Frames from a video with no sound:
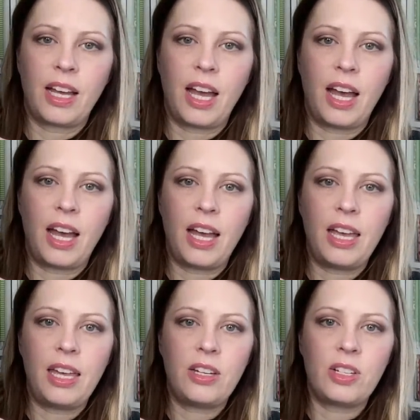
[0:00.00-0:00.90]

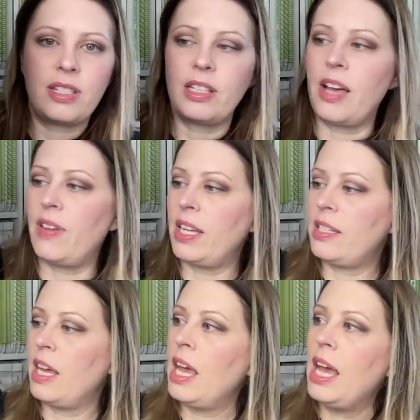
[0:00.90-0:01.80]
I just love
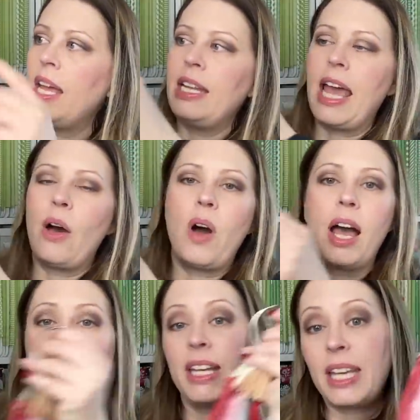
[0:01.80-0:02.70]
it. Now,
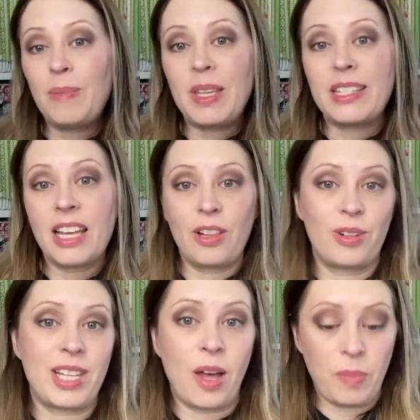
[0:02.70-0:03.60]
I'm going to keep these
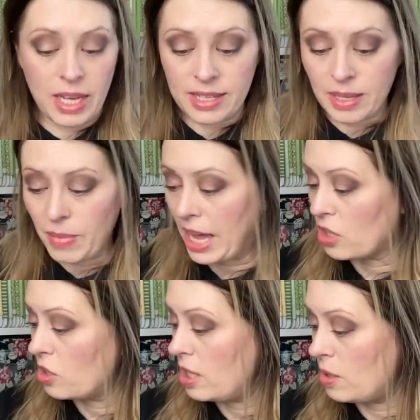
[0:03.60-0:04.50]
colors out because I'm
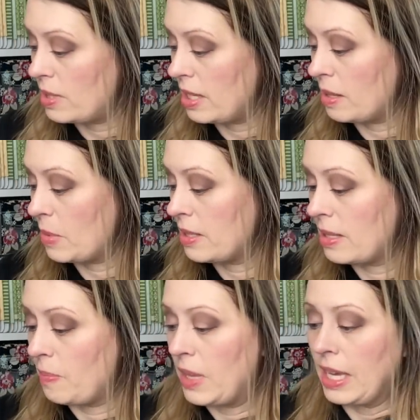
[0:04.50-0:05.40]
actually using them on
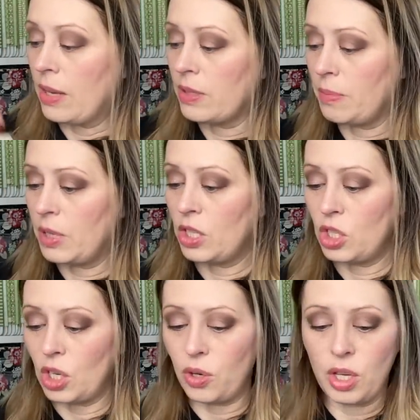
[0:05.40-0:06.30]
something else. I'm going to
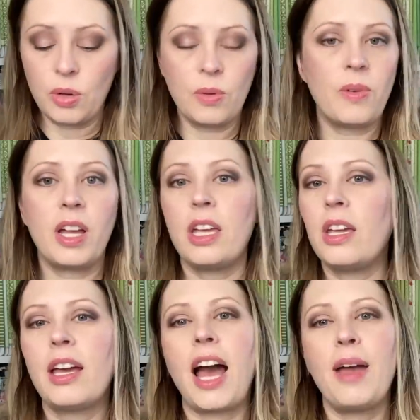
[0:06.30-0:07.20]
show you.
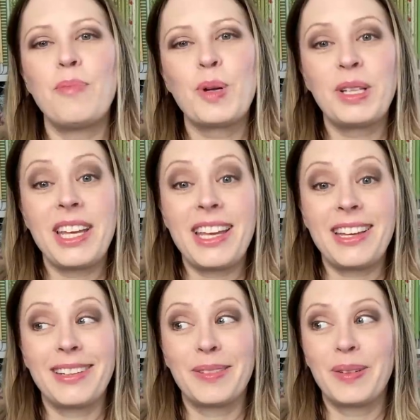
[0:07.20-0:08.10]
I'm really,
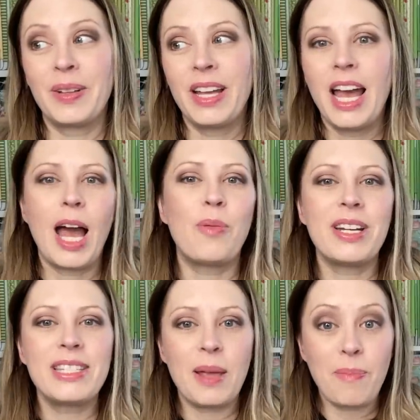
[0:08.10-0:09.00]
I
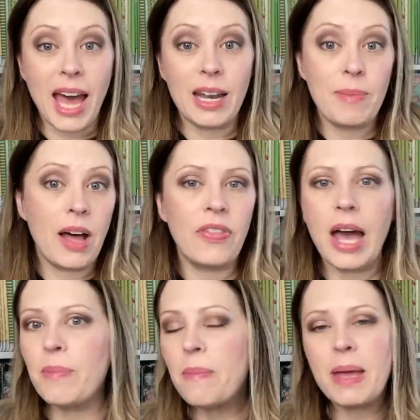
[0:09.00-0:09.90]
want to say bad about
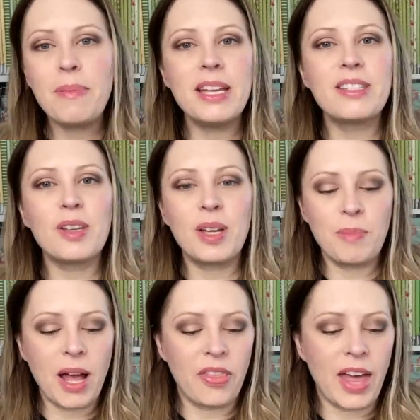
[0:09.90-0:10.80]
that, but maybe it's good
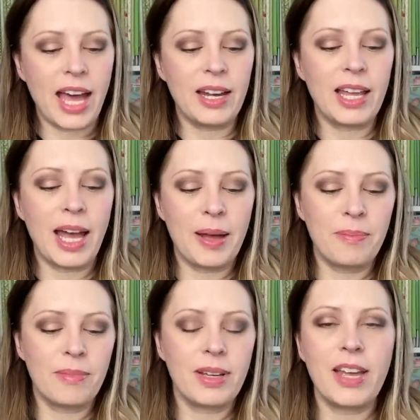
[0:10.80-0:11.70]
about that.
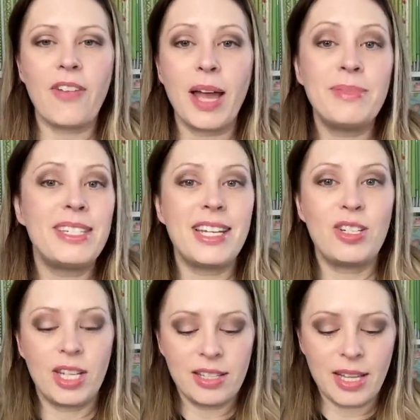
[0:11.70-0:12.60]
Um, if I'm
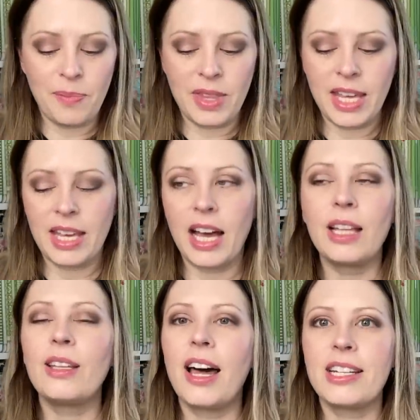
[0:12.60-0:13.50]
stitching something, a
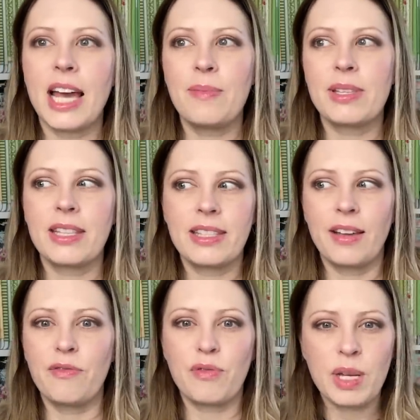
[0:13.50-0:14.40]
lot of times it's
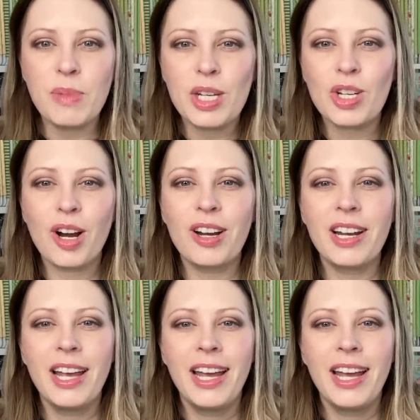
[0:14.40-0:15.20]
a freebie chart.